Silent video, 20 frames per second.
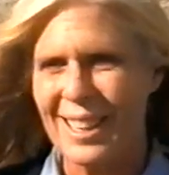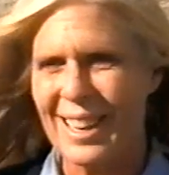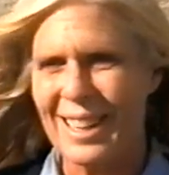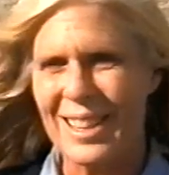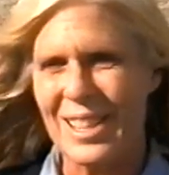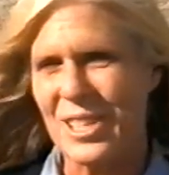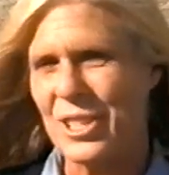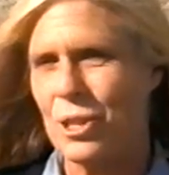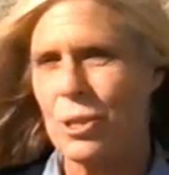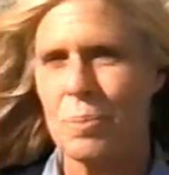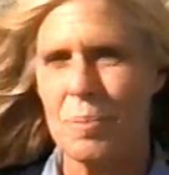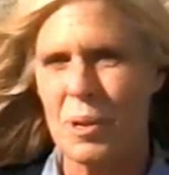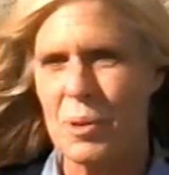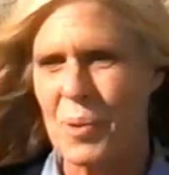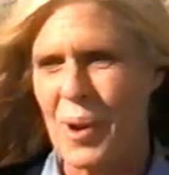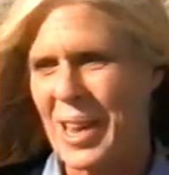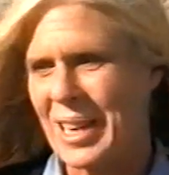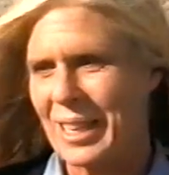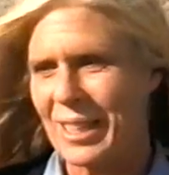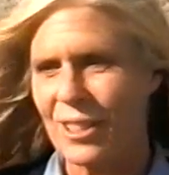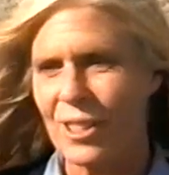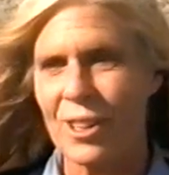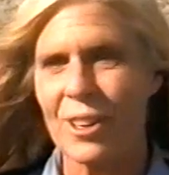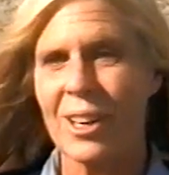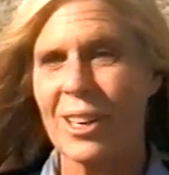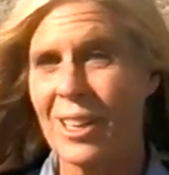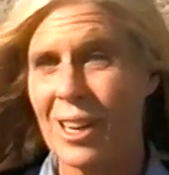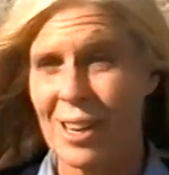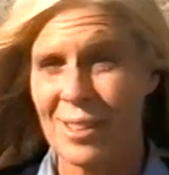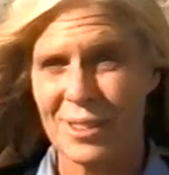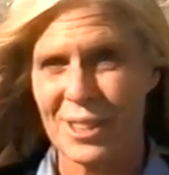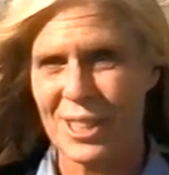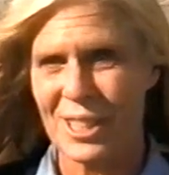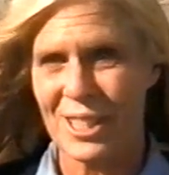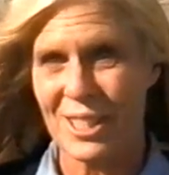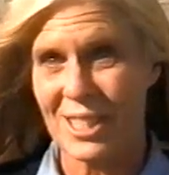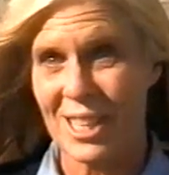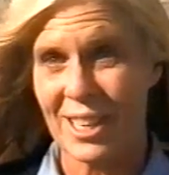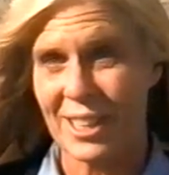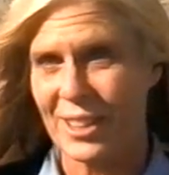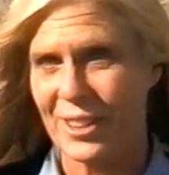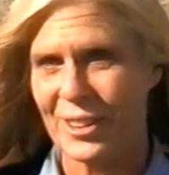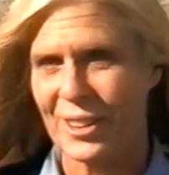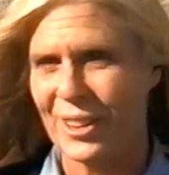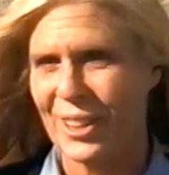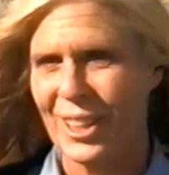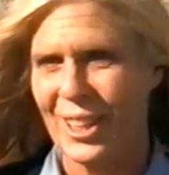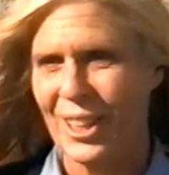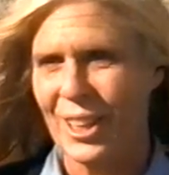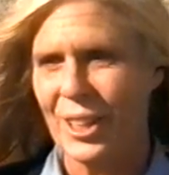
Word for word: and that she's been waiting, you're uncovering her, it's like you're,